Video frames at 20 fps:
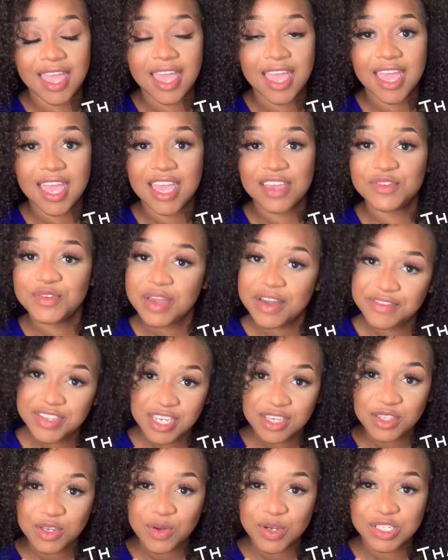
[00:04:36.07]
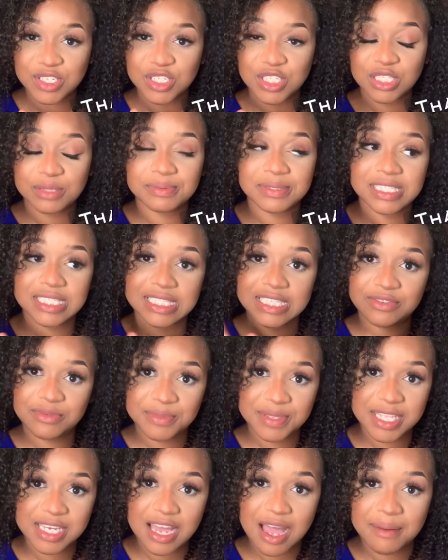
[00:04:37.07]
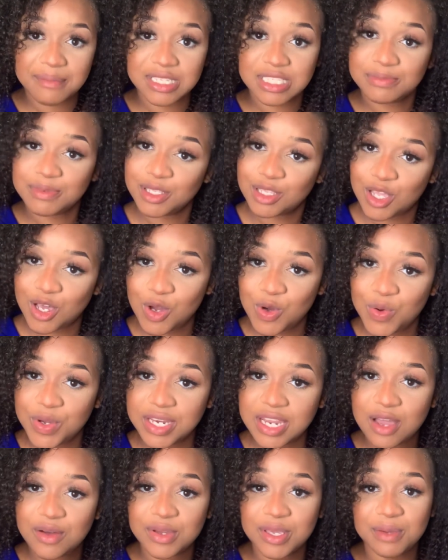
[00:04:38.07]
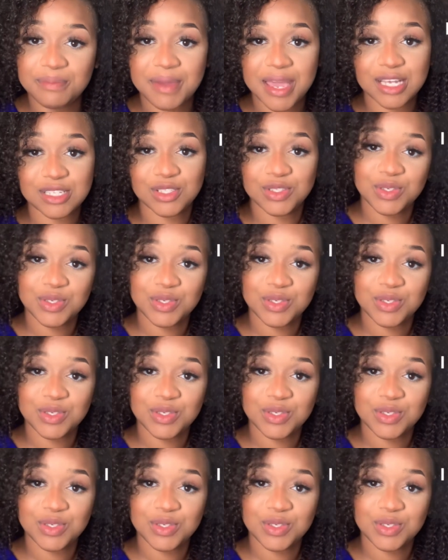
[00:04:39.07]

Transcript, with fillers: If you have any other questions, please leave them in the comments below and I'll get back